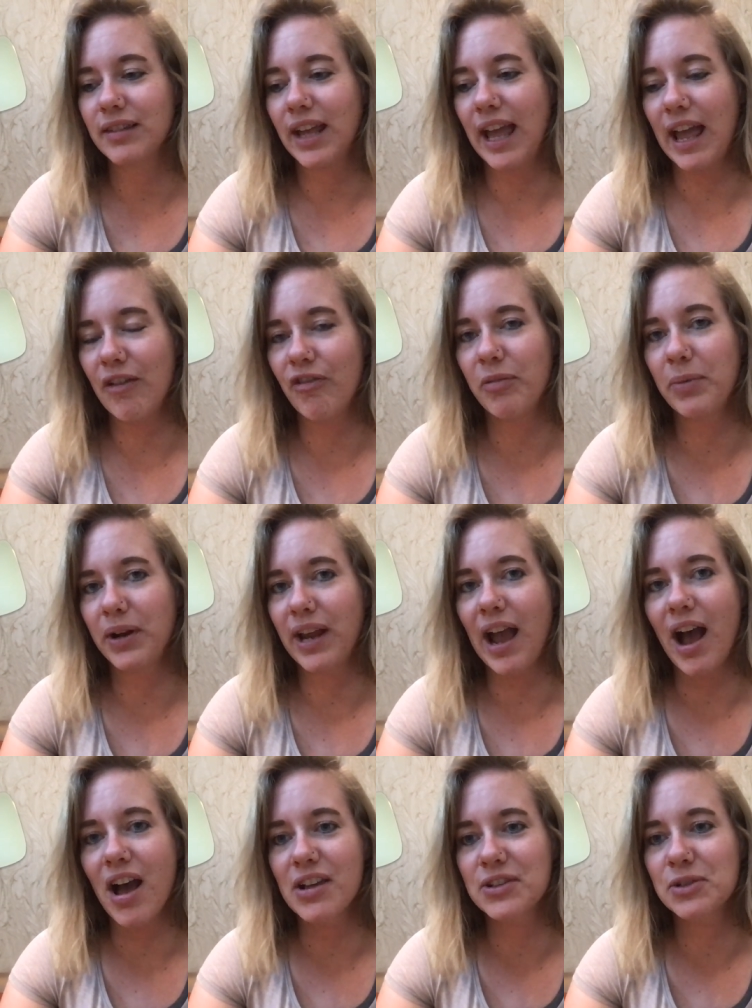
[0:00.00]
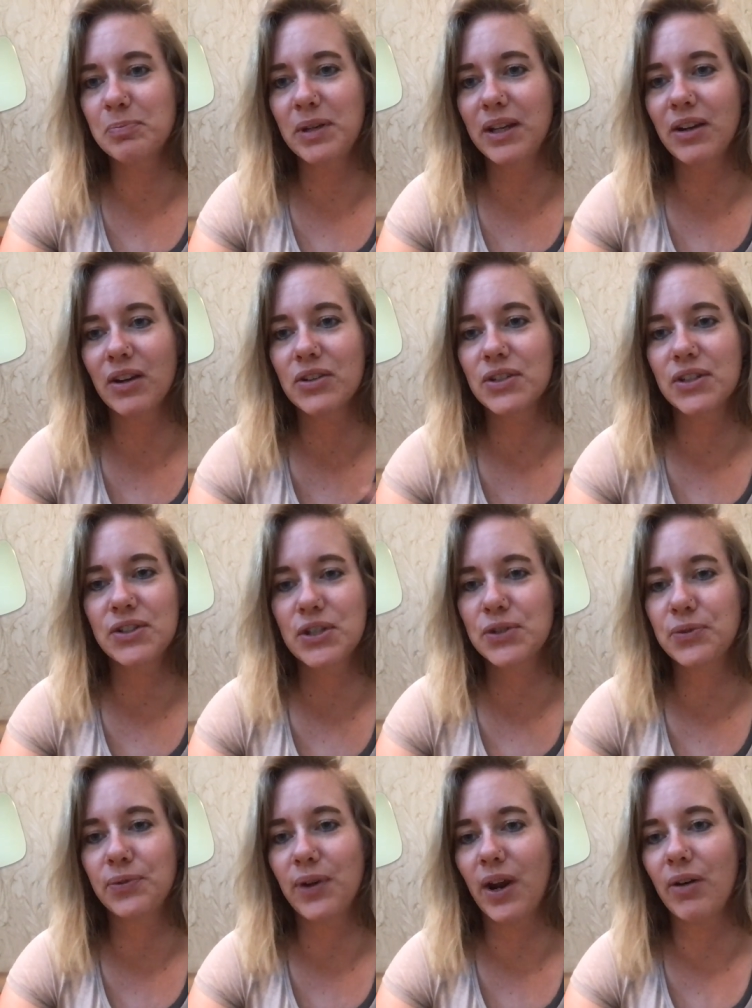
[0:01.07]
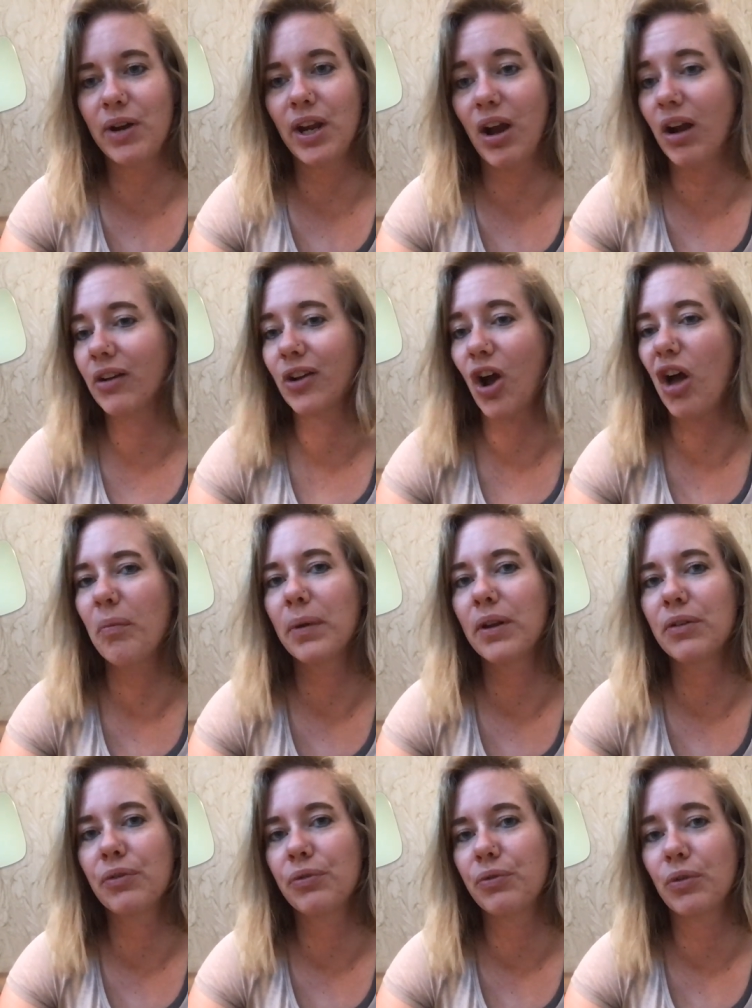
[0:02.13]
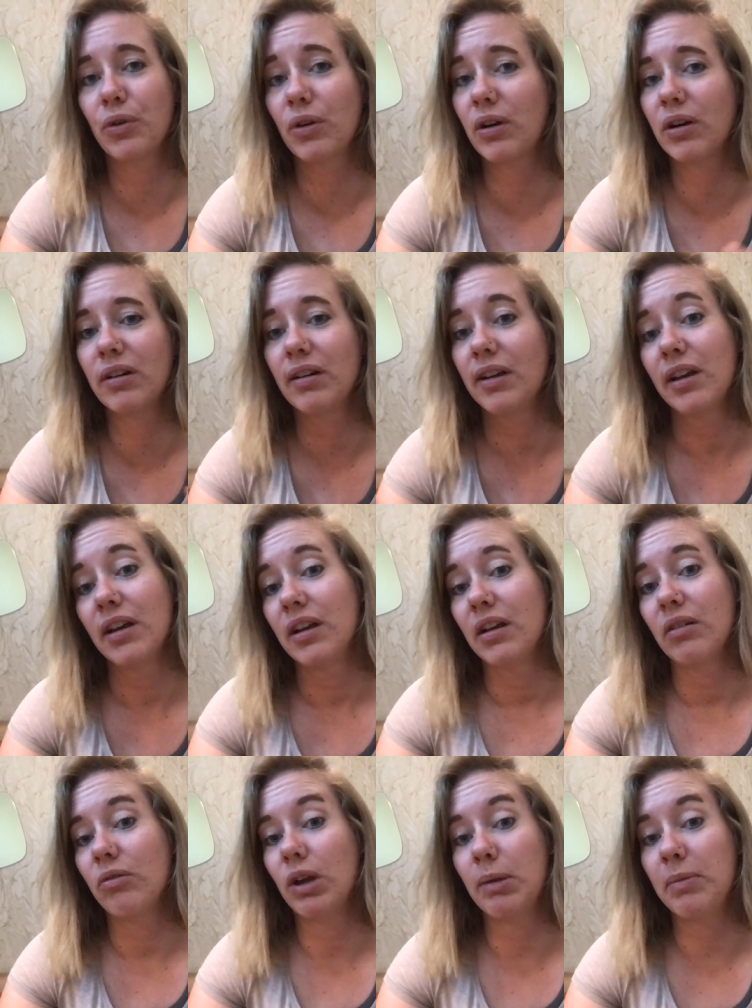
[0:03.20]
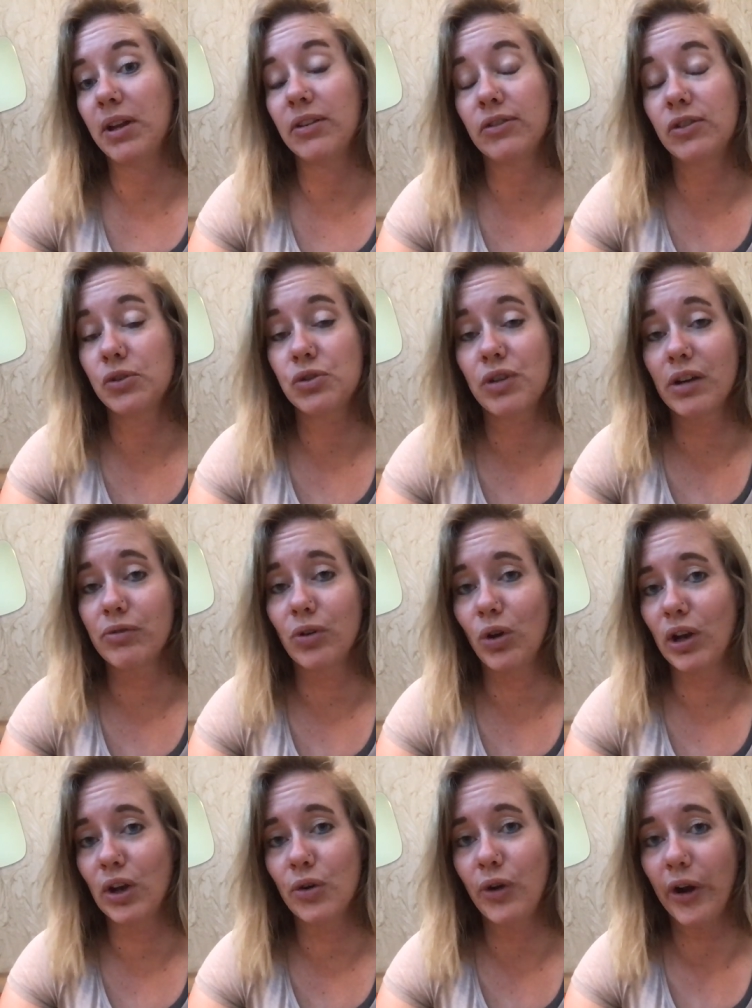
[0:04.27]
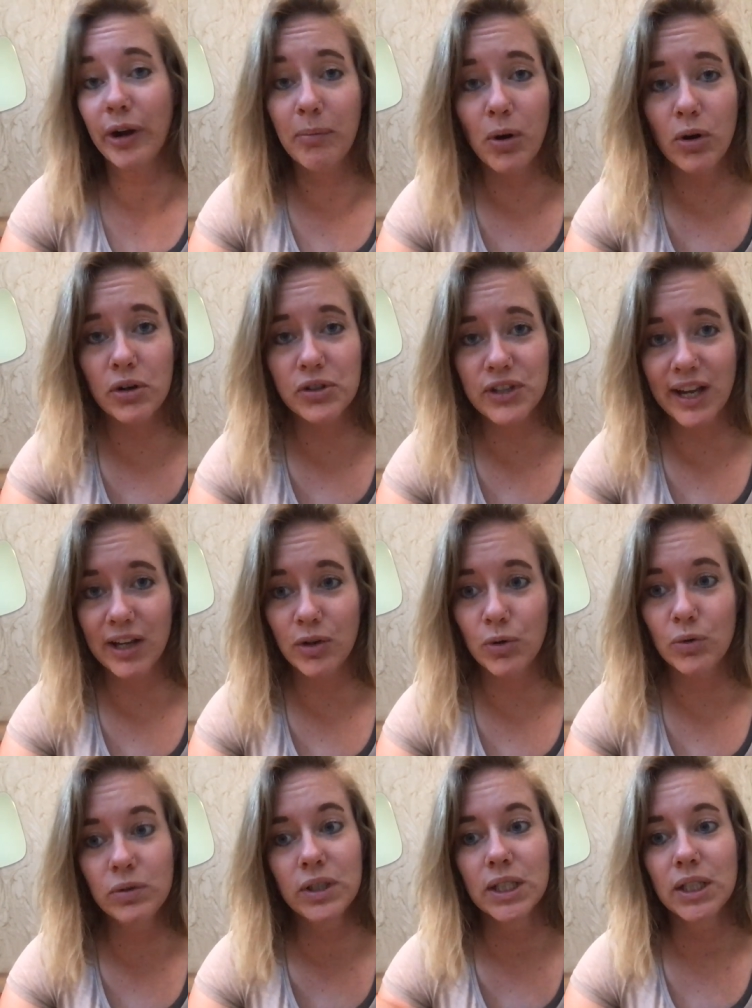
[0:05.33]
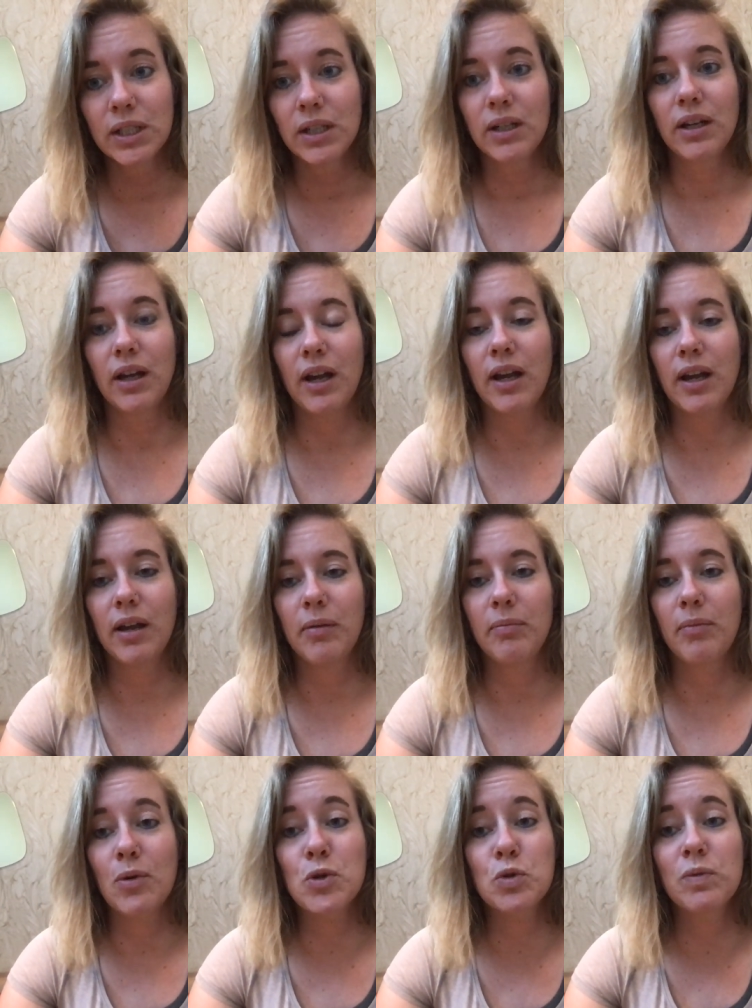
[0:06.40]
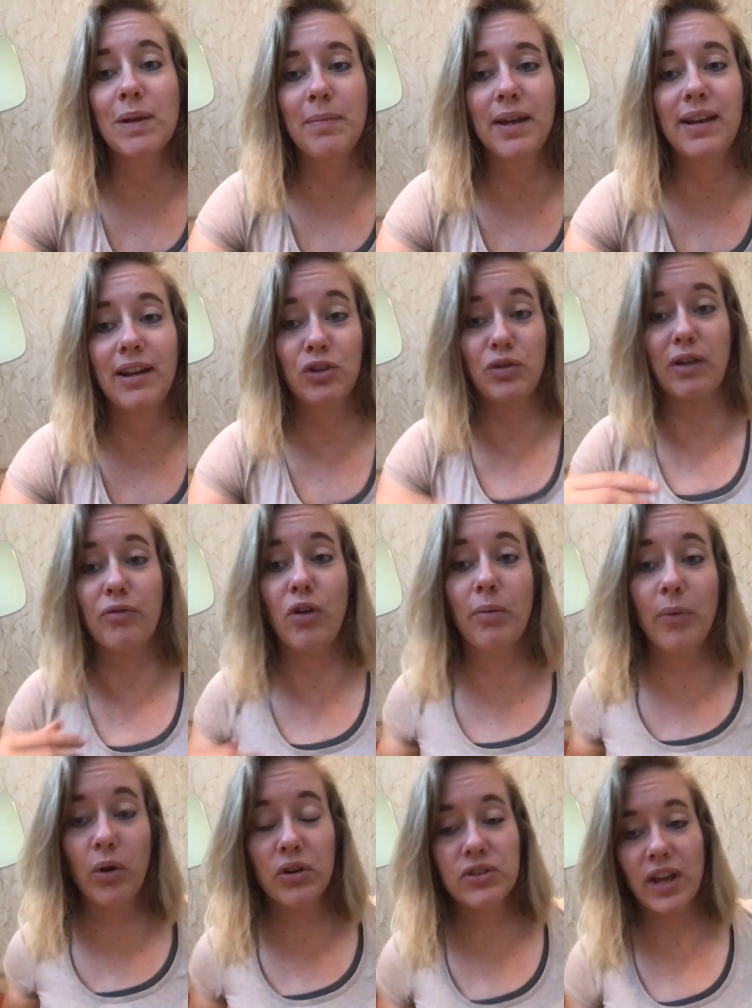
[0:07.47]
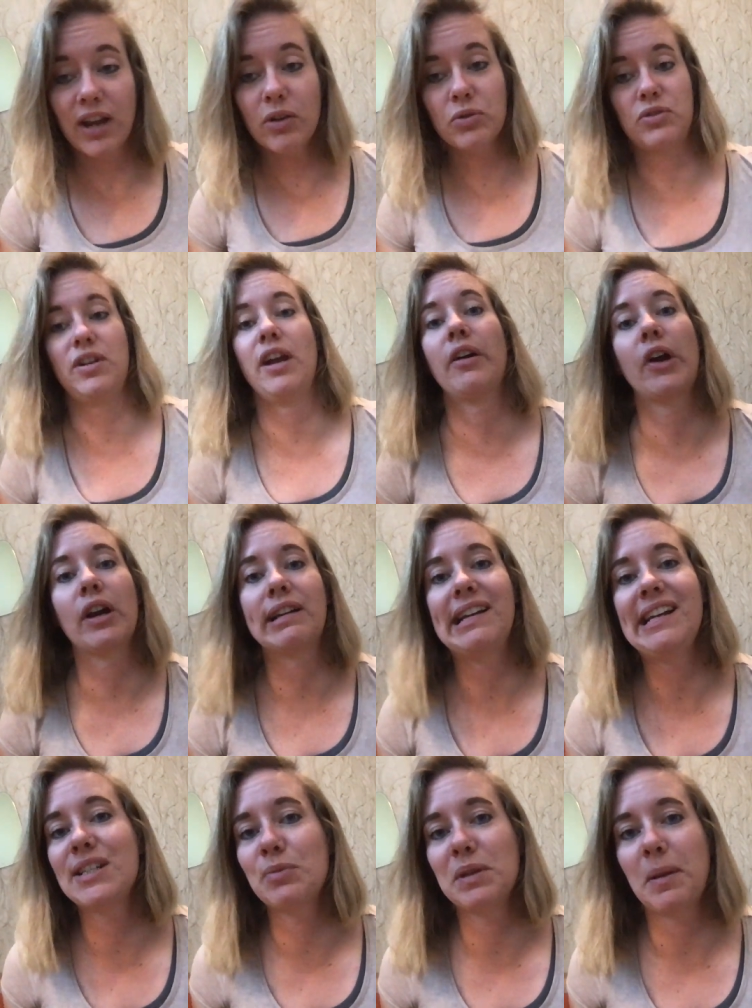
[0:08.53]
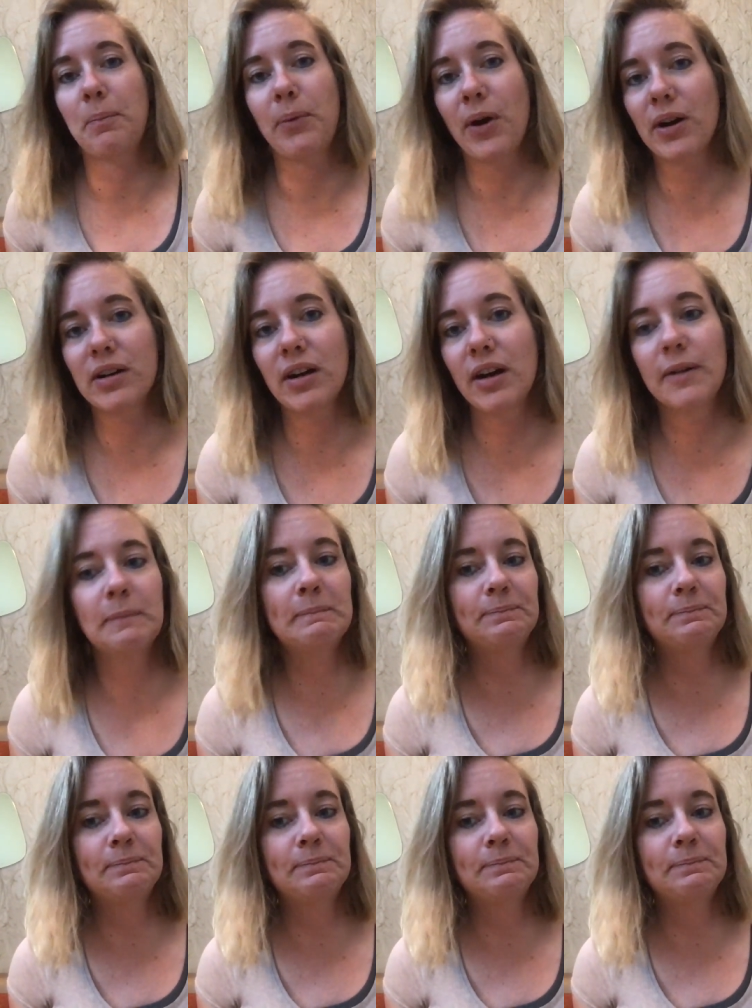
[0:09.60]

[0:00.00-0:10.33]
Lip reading: everybody asks because it's just very uncommon for women to travel alone on a motorcycle. Most women that travel on motorcycles, they are at least with a partner